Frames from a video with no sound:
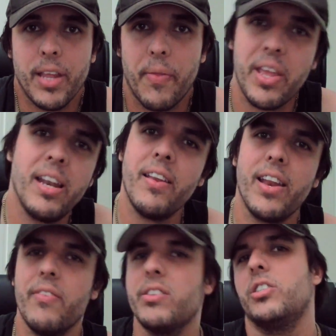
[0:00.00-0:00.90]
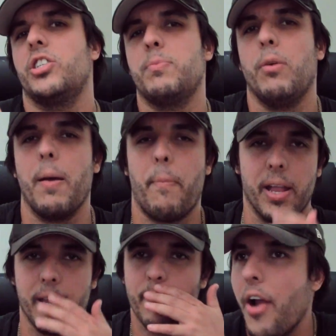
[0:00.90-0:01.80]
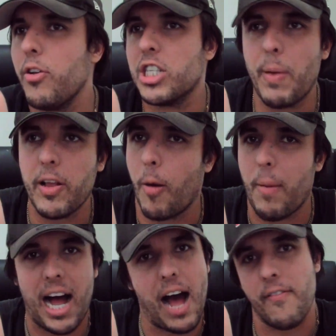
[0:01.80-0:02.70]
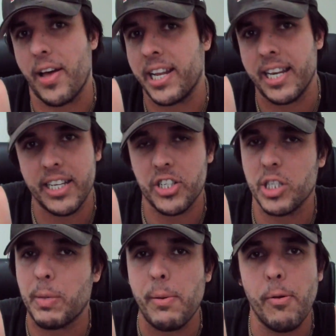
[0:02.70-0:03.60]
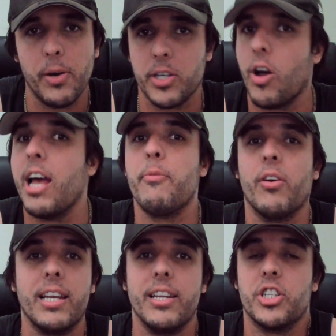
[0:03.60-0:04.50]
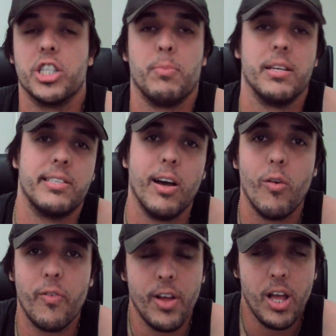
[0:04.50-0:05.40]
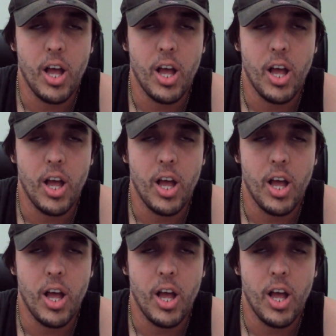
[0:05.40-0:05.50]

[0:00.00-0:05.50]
At the end of the day, this is just my opinion. I don't speak on behalf of any Indigenous people because I am not Indigenous myself.